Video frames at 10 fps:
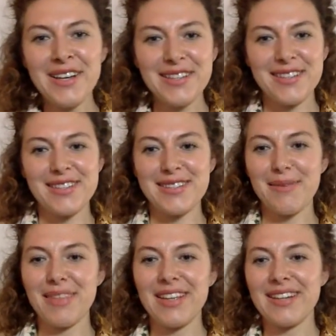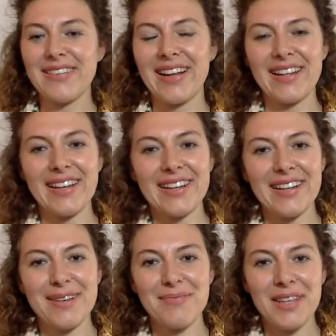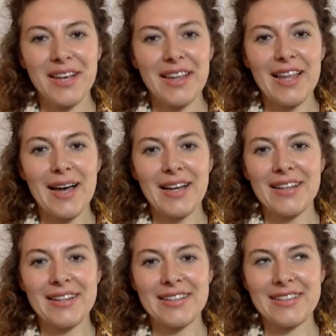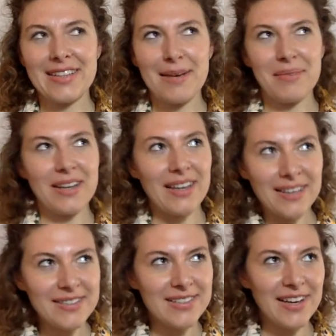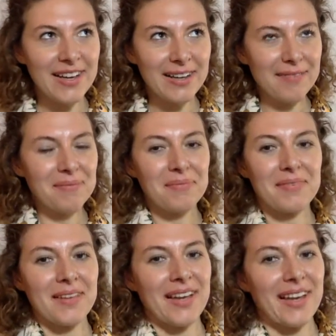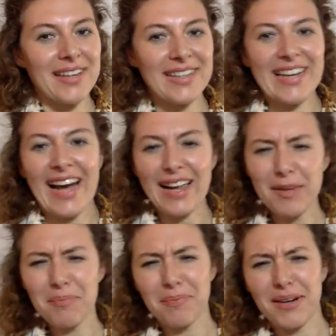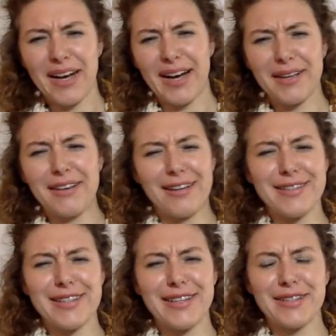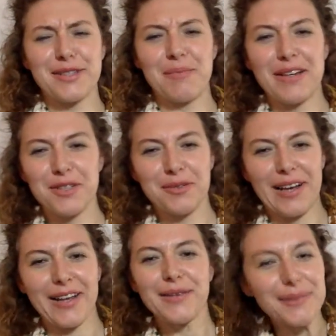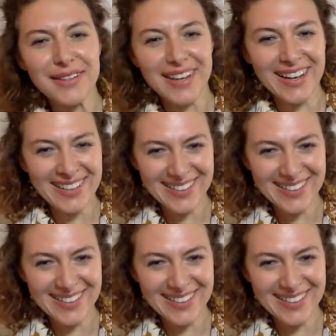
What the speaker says: So it's something like la belleza, and then help. I'll say it in Spanish, ayuda.